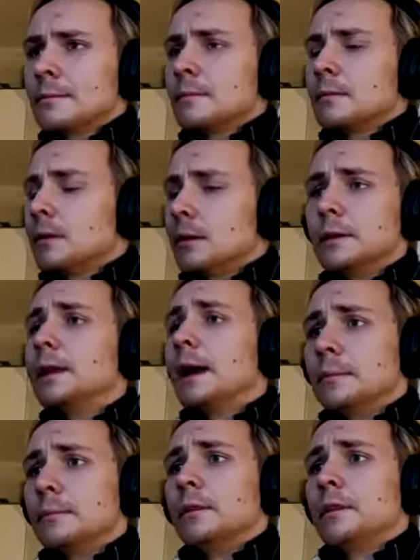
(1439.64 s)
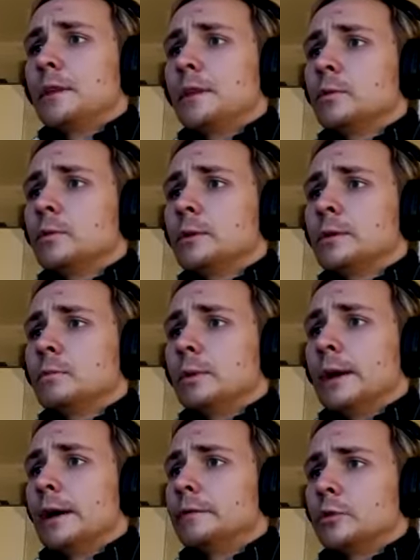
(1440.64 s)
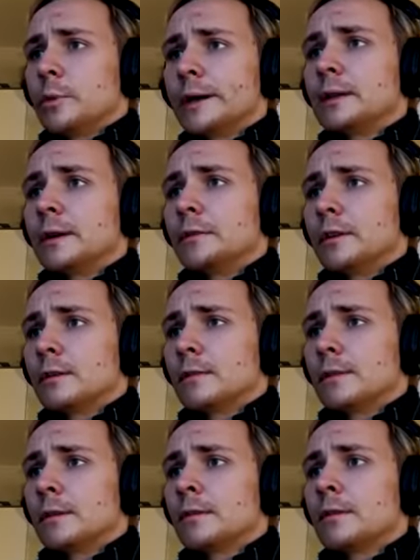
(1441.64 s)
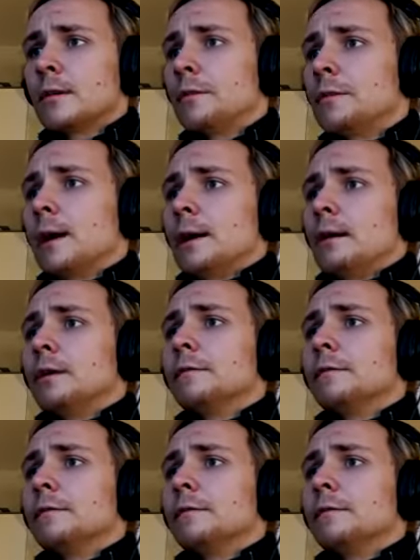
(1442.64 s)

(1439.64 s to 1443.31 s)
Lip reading: undeniable that they were. We have direct evidence of this. On the island of